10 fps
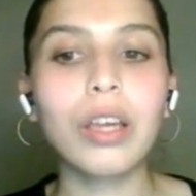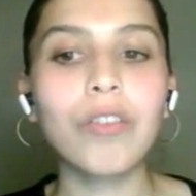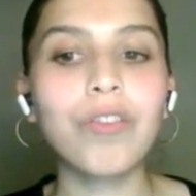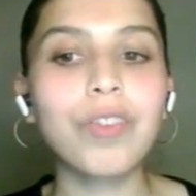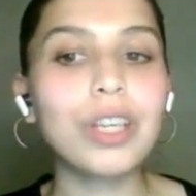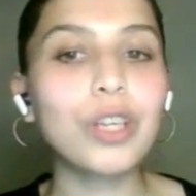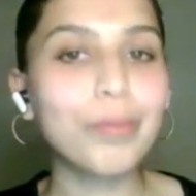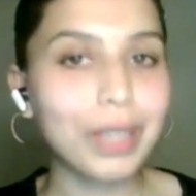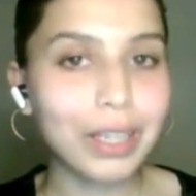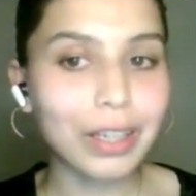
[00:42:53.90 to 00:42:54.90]

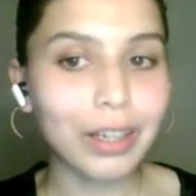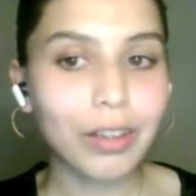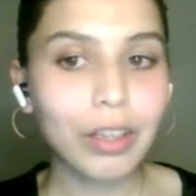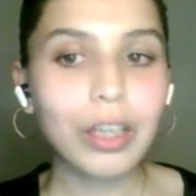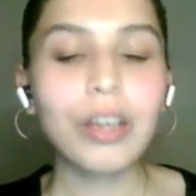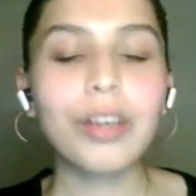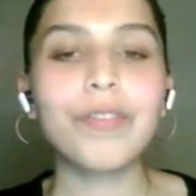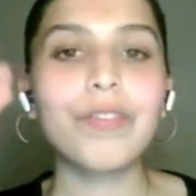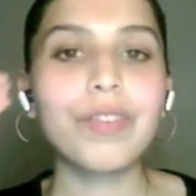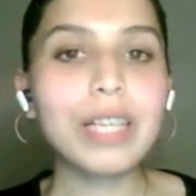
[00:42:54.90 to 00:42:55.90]
Philomena.
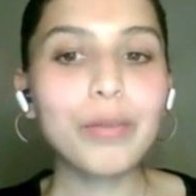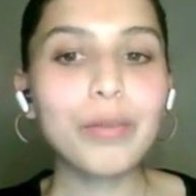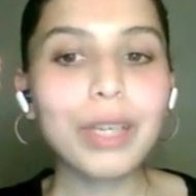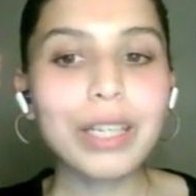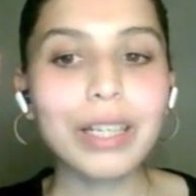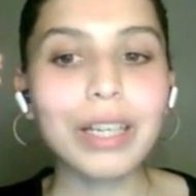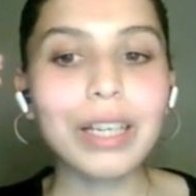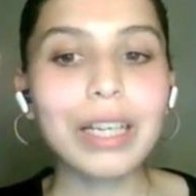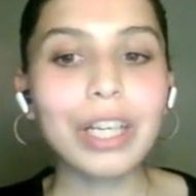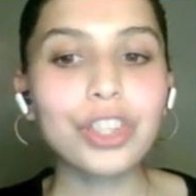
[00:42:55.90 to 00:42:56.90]
Philomena,
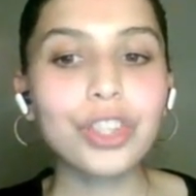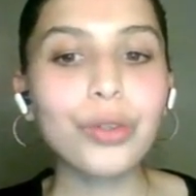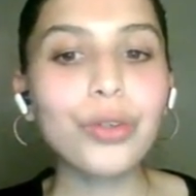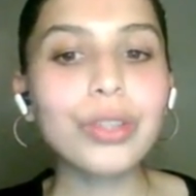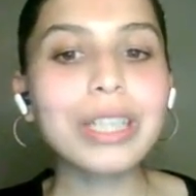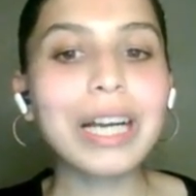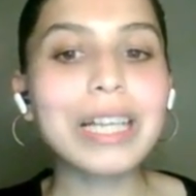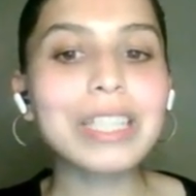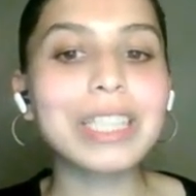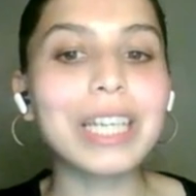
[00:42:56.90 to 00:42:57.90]
she already
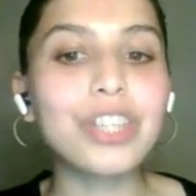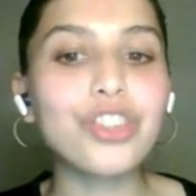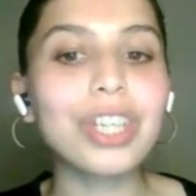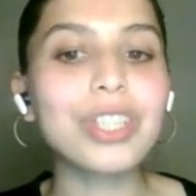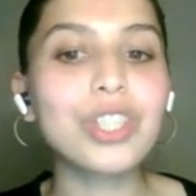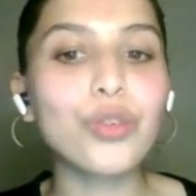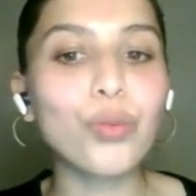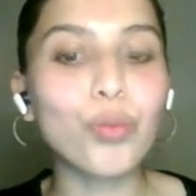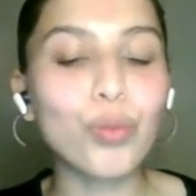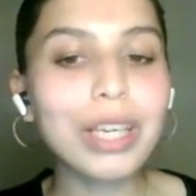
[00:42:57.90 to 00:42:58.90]
has
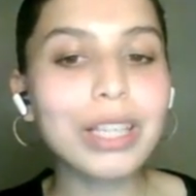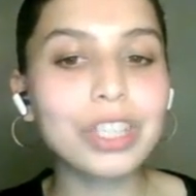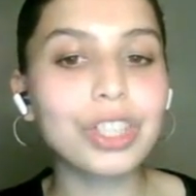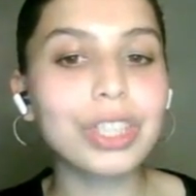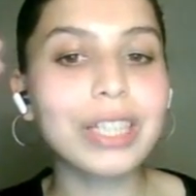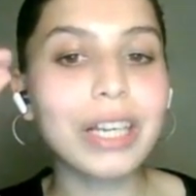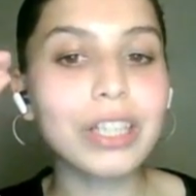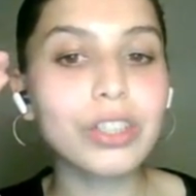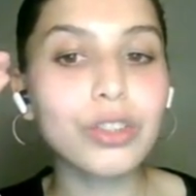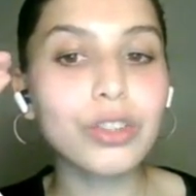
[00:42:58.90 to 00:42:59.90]
digestive weakness. She
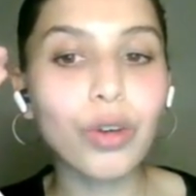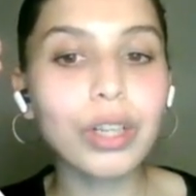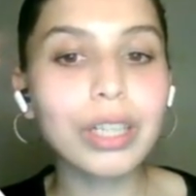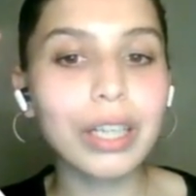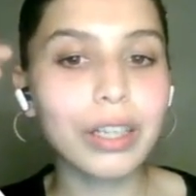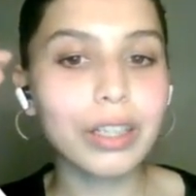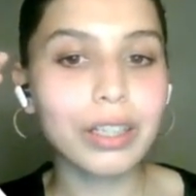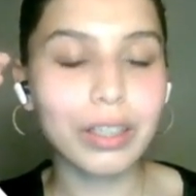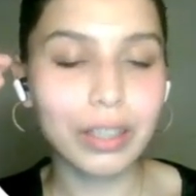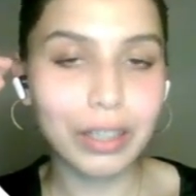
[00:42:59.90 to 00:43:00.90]
gets
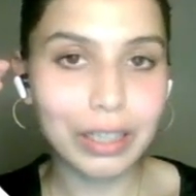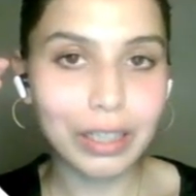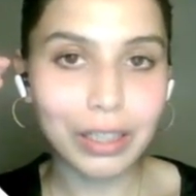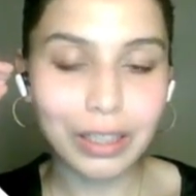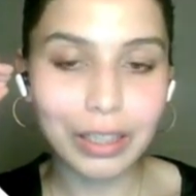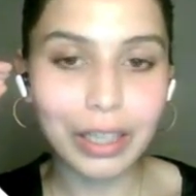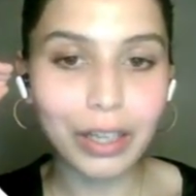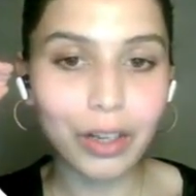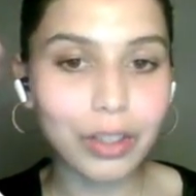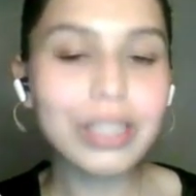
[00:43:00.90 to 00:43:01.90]

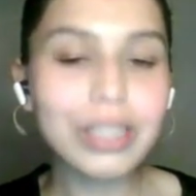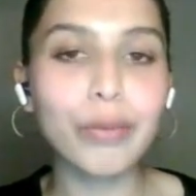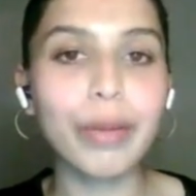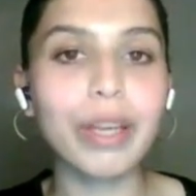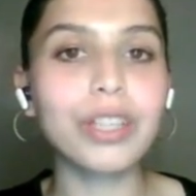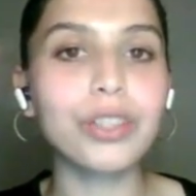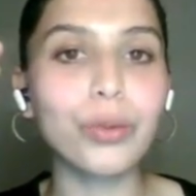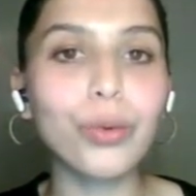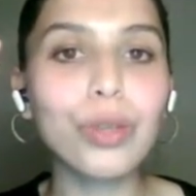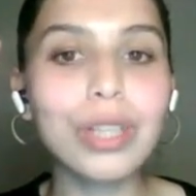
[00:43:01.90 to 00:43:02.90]
chronically constipated
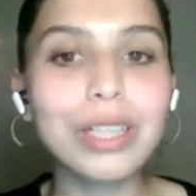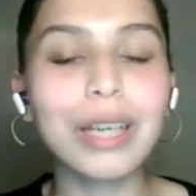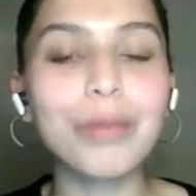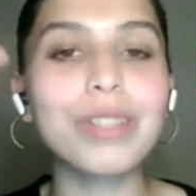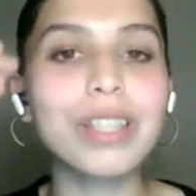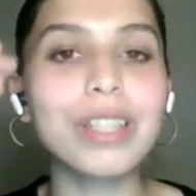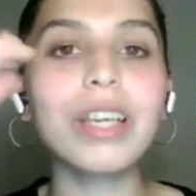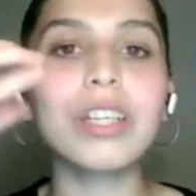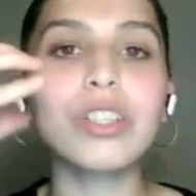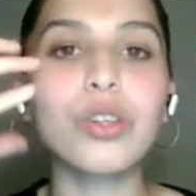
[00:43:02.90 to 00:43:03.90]
all the time.
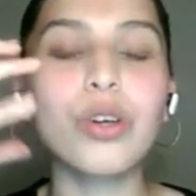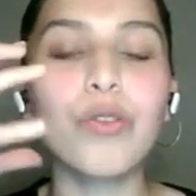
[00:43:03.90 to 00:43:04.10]
Steak is a